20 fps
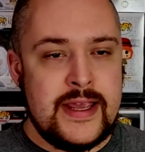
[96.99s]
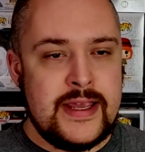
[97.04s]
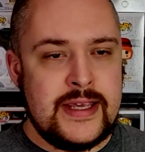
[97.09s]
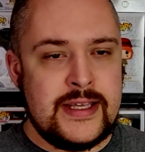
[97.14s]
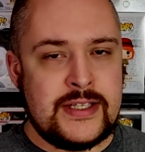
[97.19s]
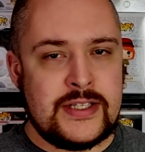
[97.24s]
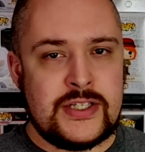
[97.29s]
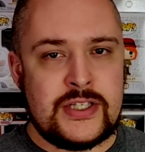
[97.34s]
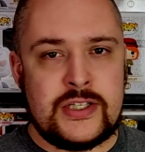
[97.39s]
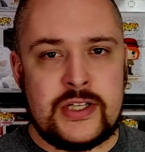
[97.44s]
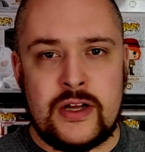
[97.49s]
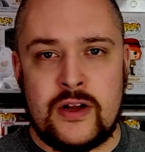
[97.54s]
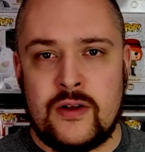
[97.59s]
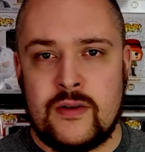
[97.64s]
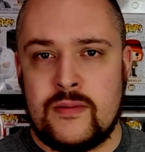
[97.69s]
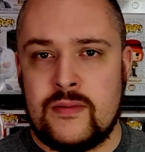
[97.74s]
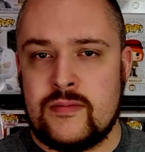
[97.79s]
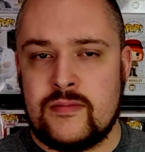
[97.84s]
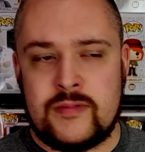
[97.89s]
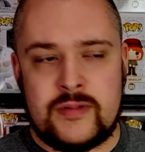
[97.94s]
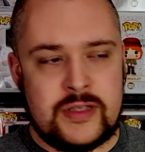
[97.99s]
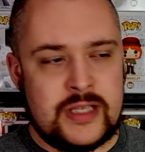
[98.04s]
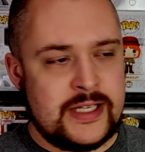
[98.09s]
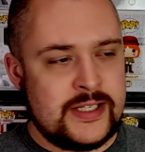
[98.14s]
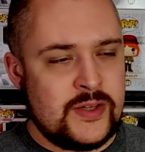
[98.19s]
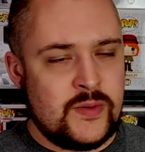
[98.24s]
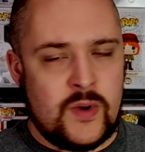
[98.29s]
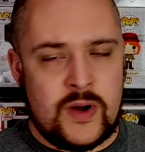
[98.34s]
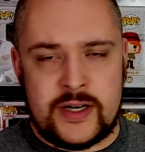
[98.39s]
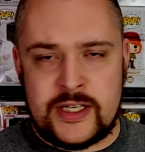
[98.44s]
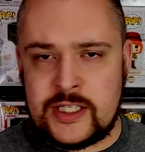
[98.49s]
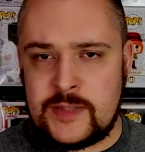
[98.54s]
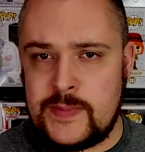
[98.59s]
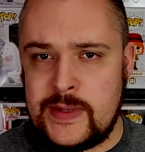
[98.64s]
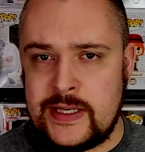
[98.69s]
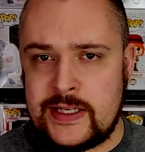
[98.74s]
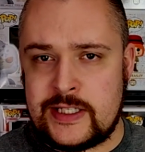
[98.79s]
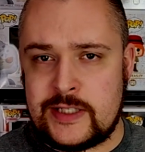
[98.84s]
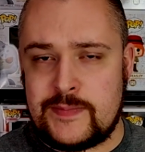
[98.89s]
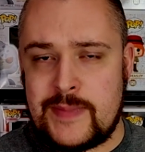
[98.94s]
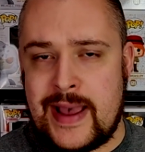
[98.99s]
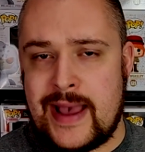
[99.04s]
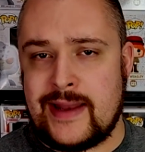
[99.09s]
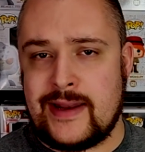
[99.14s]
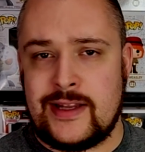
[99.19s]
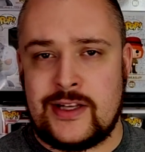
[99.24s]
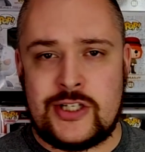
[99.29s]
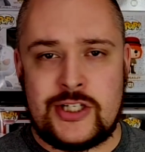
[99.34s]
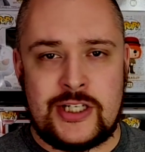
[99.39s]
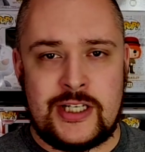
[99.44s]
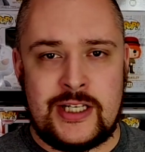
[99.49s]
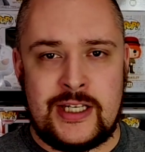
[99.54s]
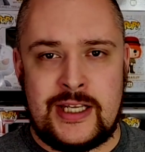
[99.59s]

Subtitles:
he still doesn't want to speak Spanish.